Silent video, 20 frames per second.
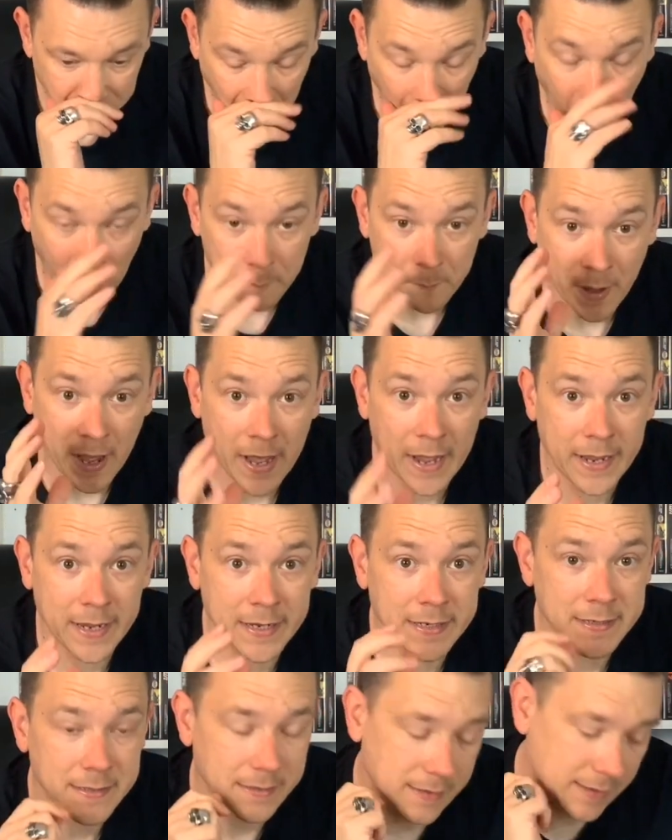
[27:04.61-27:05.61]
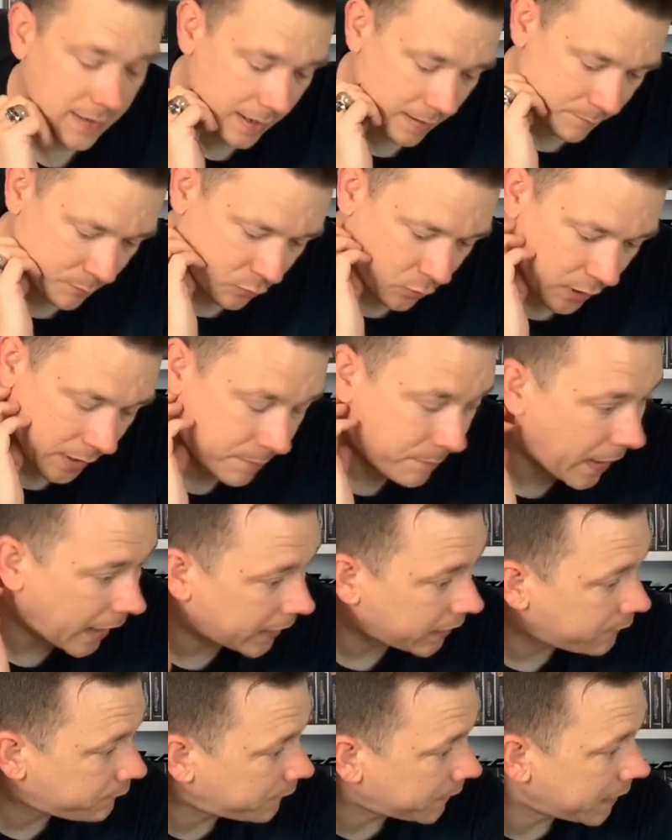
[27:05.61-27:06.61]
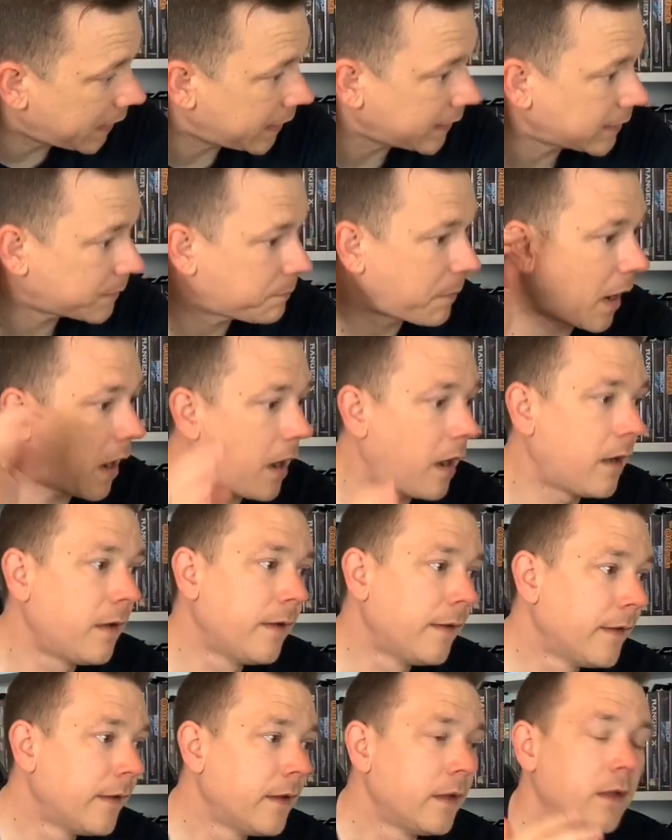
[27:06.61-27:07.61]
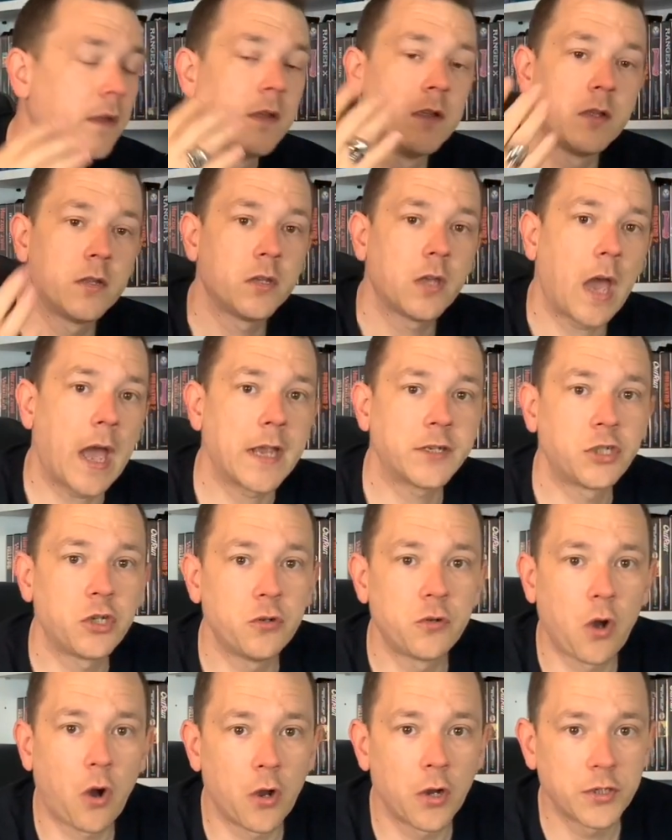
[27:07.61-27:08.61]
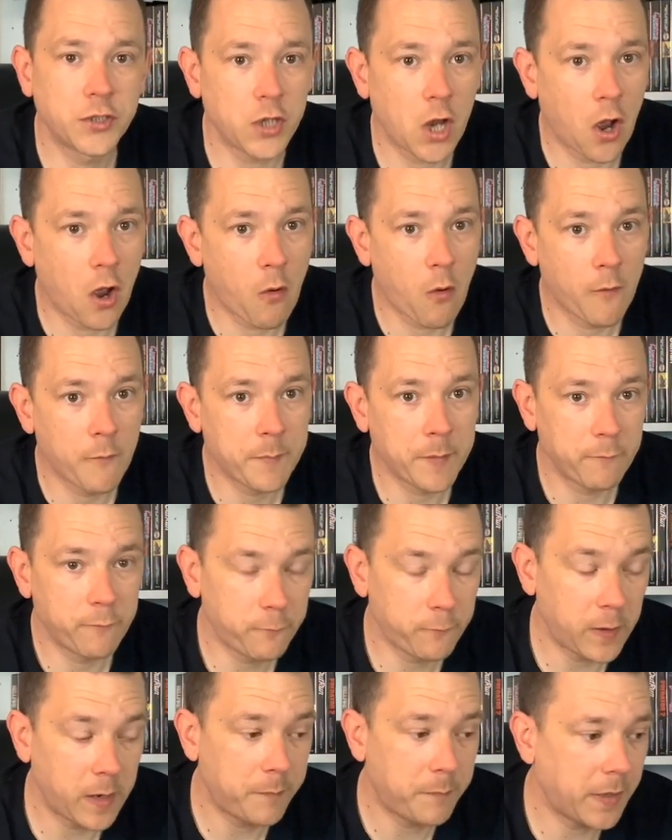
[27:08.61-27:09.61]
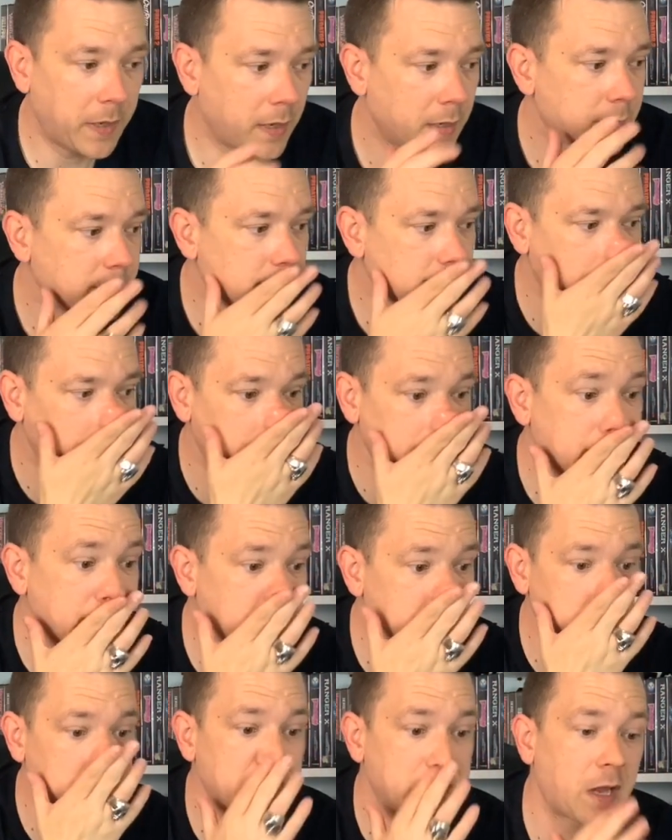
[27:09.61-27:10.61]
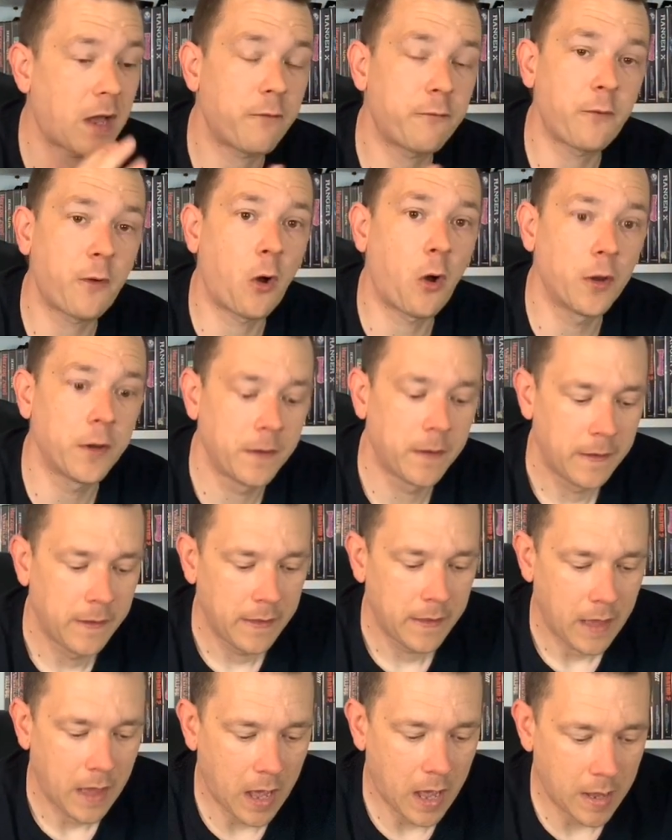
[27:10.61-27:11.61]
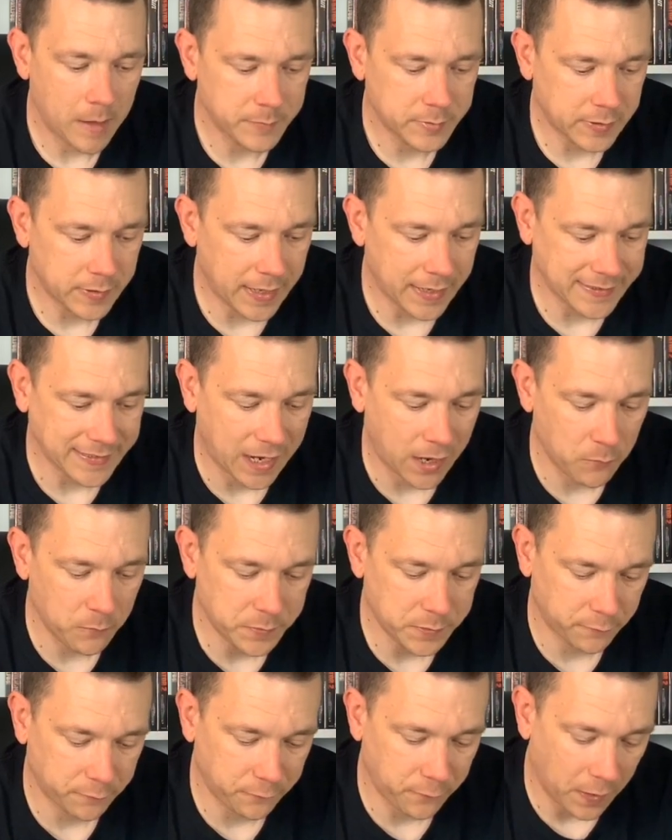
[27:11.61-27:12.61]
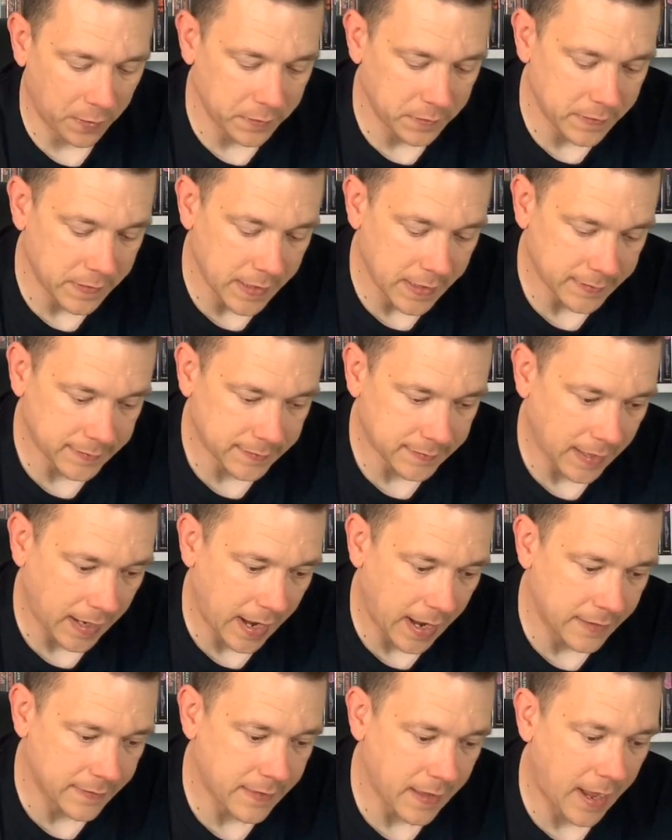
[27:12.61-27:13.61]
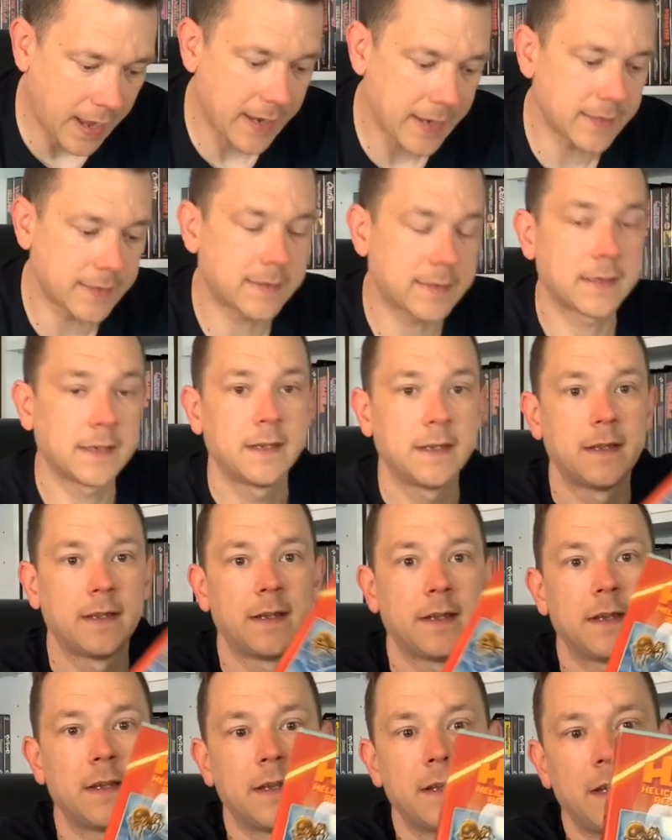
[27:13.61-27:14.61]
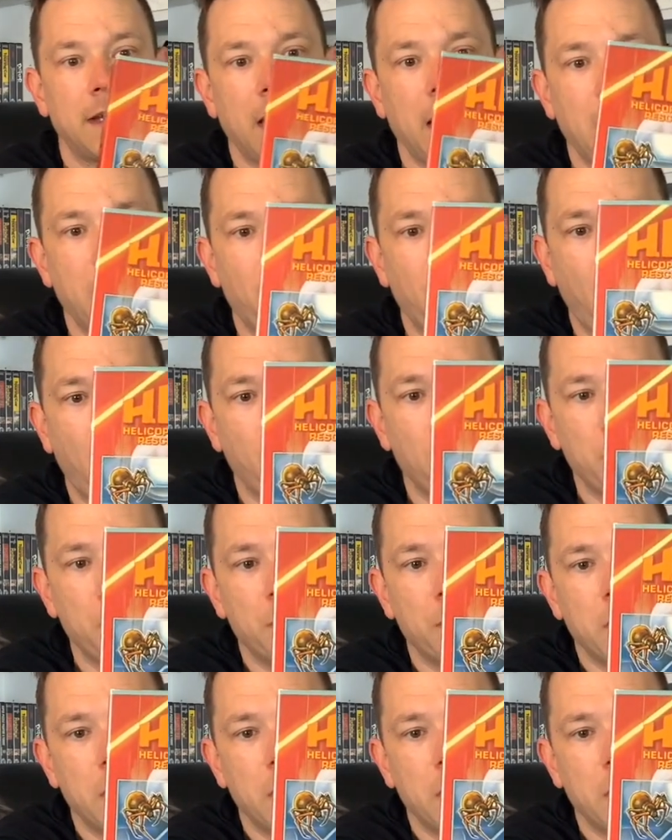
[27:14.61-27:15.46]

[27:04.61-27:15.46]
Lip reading: I paid a pretty penny for this, but as you guys know, I've been flipping and selling some stuff on, so that's helped to fund this, and that is Hero.